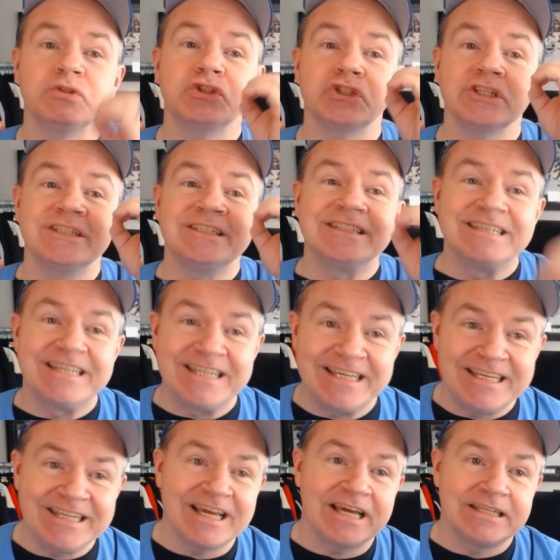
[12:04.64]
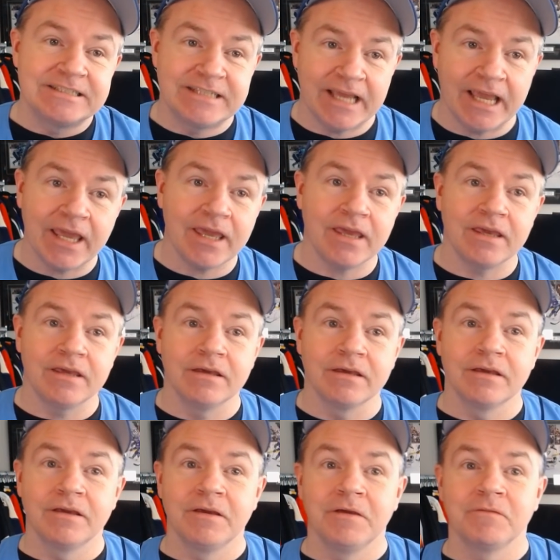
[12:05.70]
shouldn't need a day.
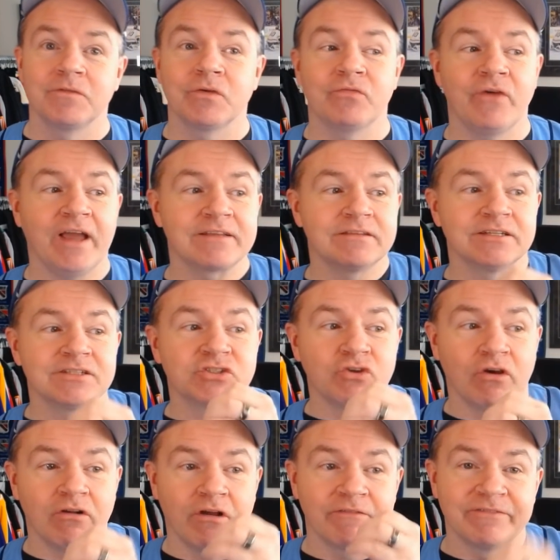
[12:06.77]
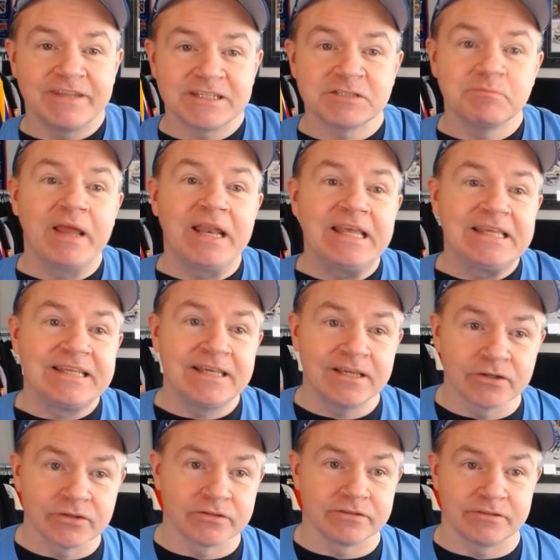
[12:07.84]
The fact that it's gone on this many
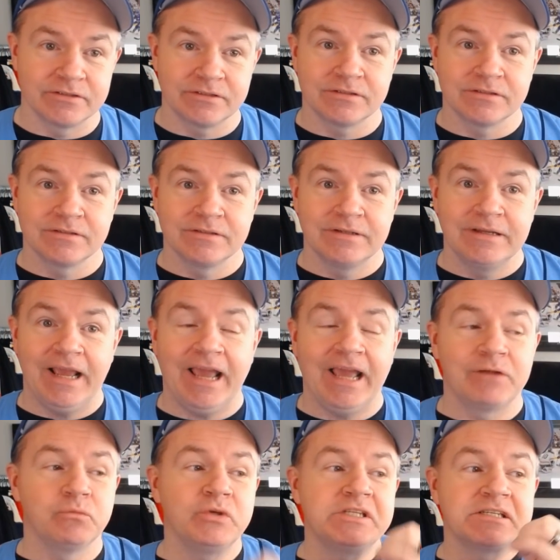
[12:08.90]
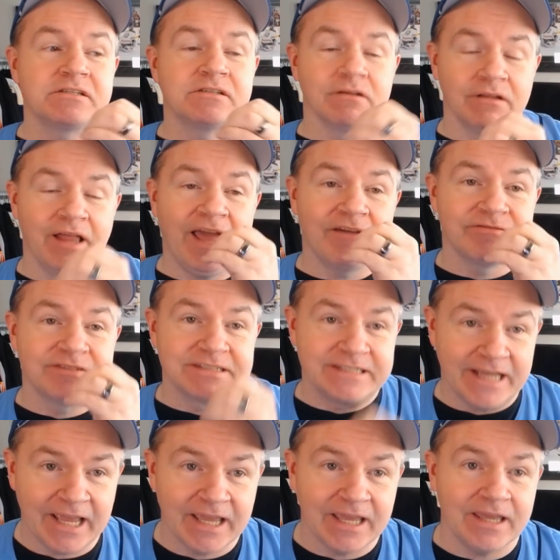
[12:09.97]
years and we still have a
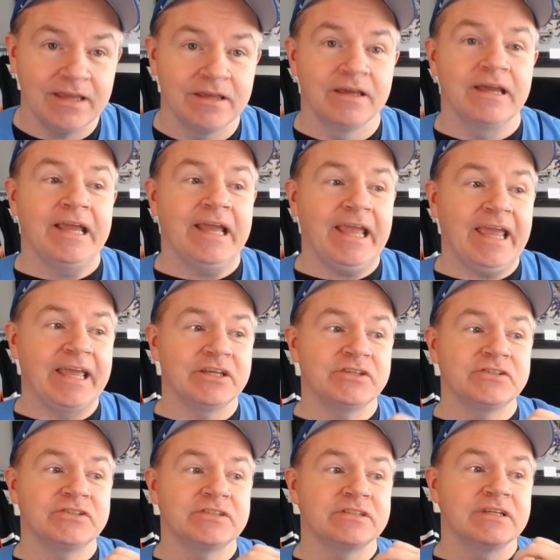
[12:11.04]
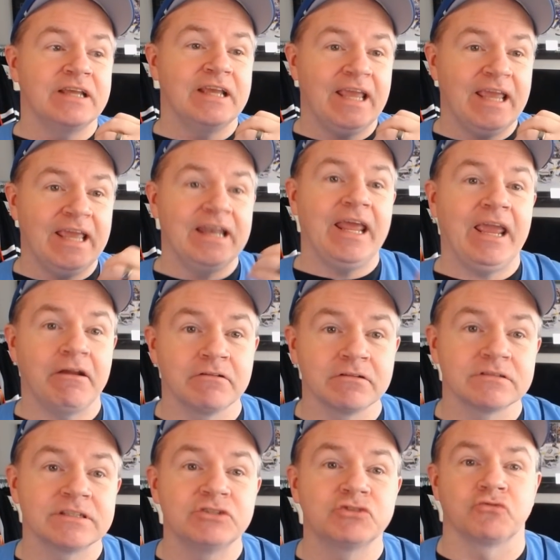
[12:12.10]
day is
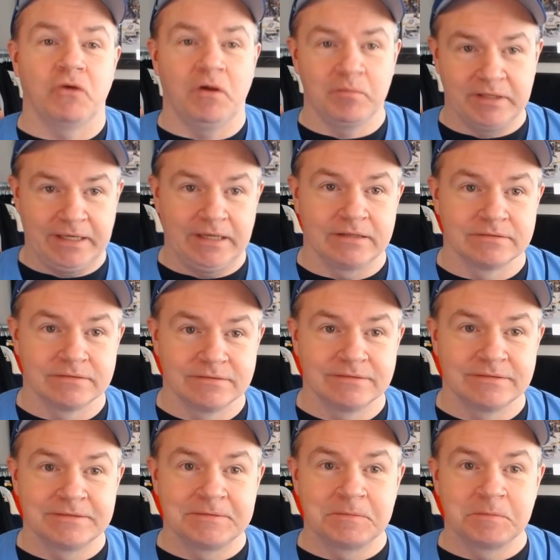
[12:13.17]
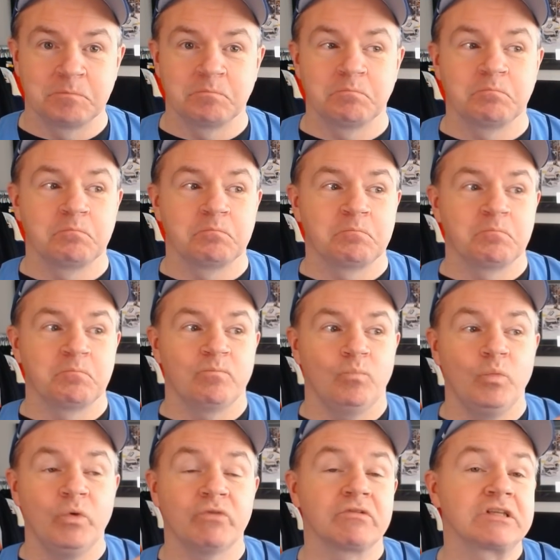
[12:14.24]
inherently troubling.
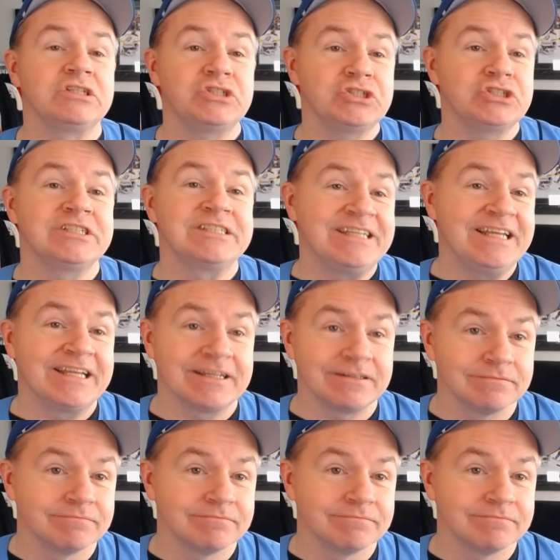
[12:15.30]
We really shouldn't need it,